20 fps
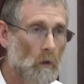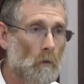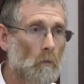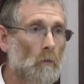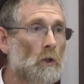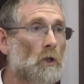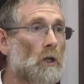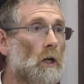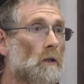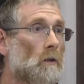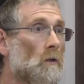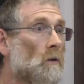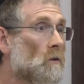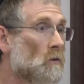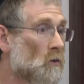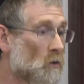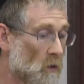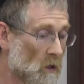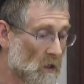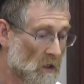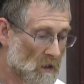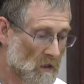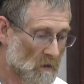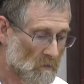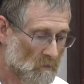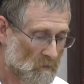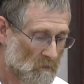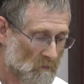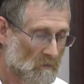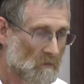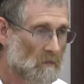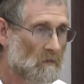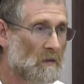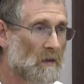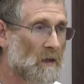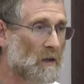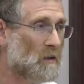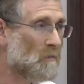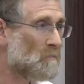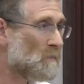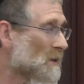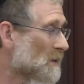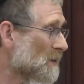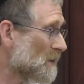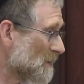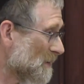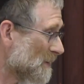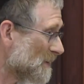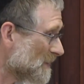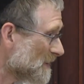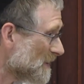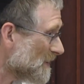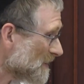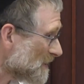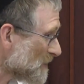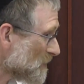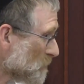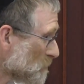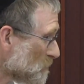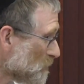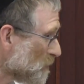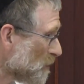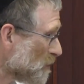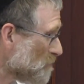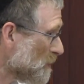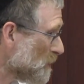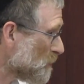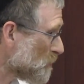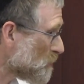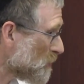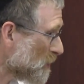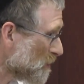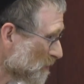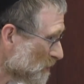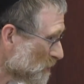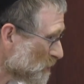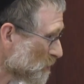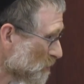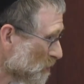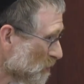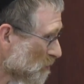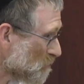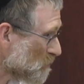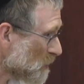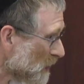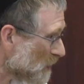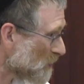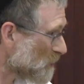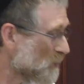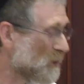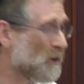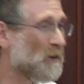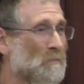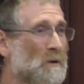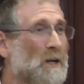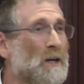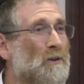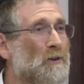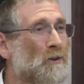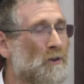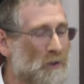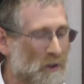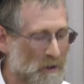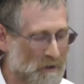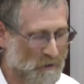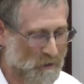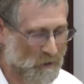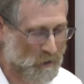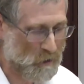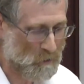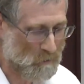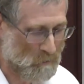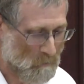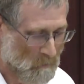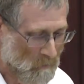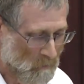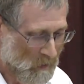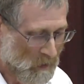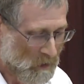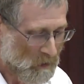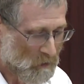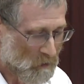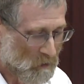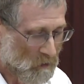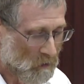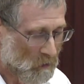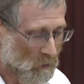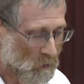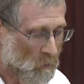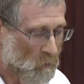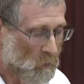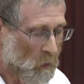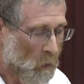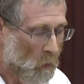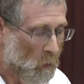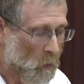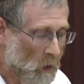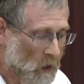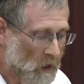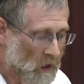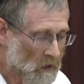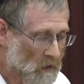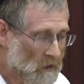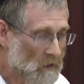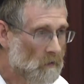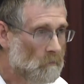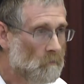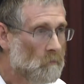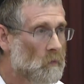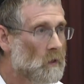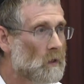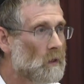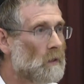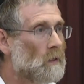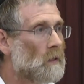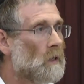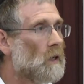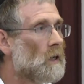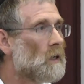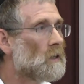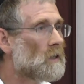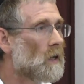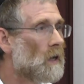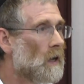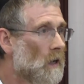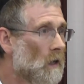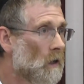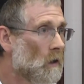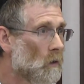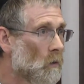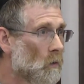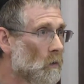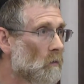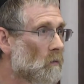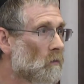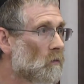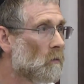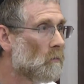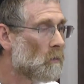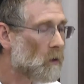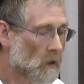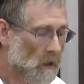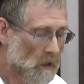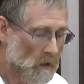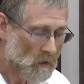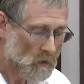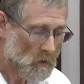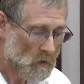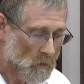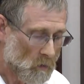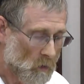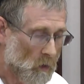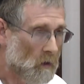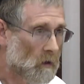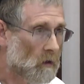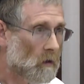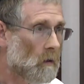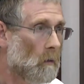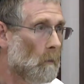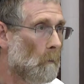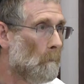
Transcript: which I can't really explain. Conference about transitions, but I can't explain the transition. So why and how the Molad was